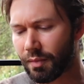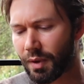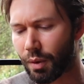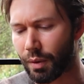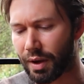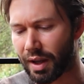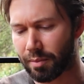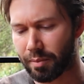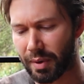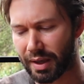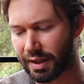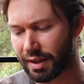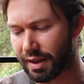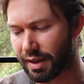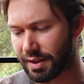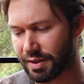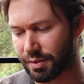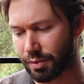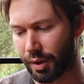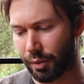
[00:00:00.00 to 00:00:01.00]
We had many
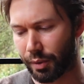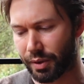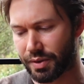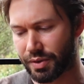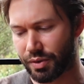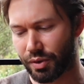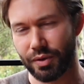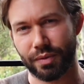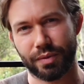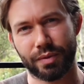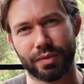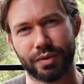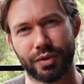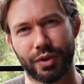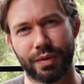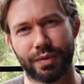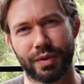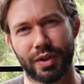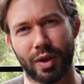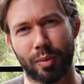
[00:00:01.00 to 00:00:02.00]
years where we sort of
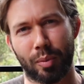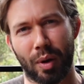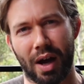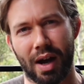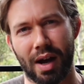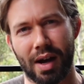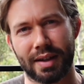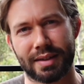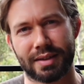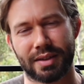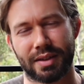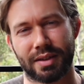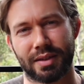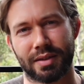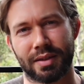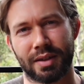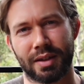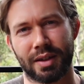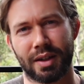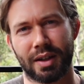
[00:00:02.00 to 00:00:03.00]
drifted apart,
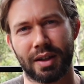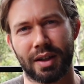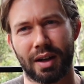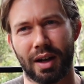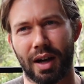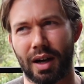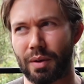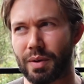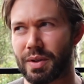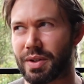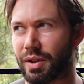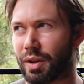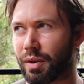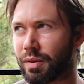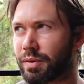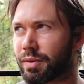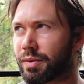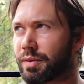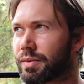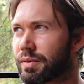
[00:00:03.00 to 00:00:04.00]
and I was
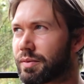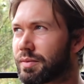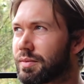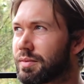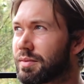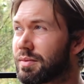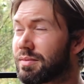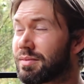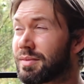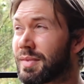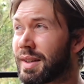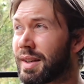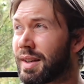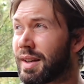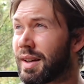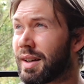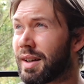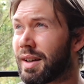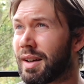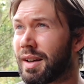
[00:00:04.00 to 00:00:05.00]
off
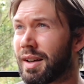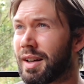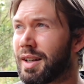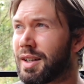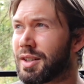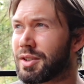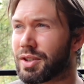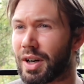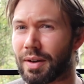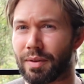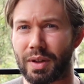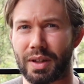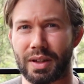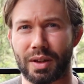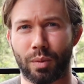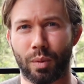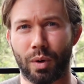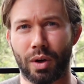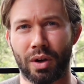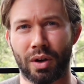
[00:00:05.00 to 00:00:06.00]
traveling
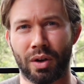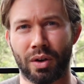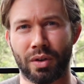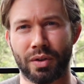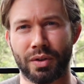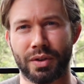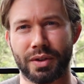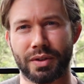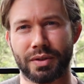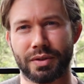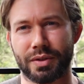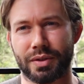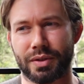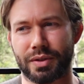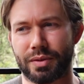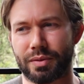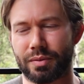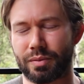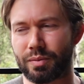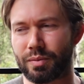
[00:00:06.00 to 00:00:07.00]
the world, and
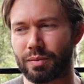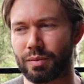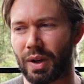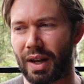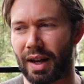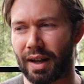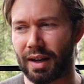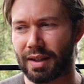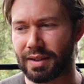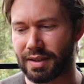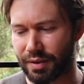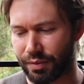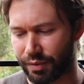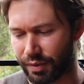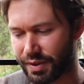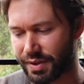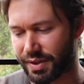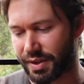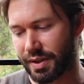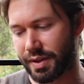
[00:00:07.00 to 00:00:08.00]
we had our
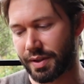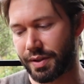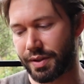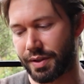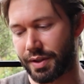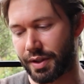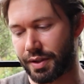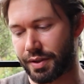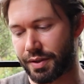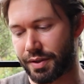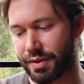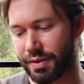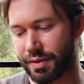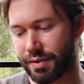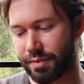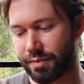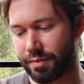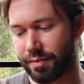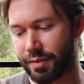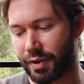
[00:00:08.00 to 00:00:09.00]
differences, and
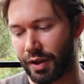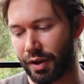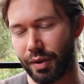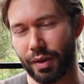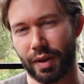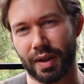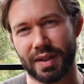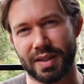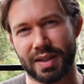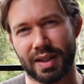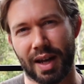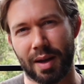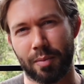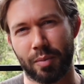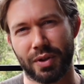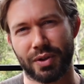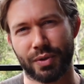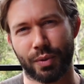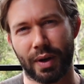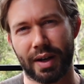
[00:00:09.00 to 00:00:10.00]
you know, things came
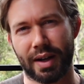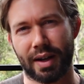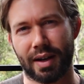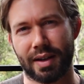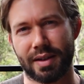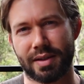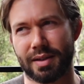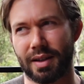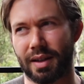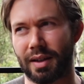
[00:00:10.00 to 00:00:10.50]
between us.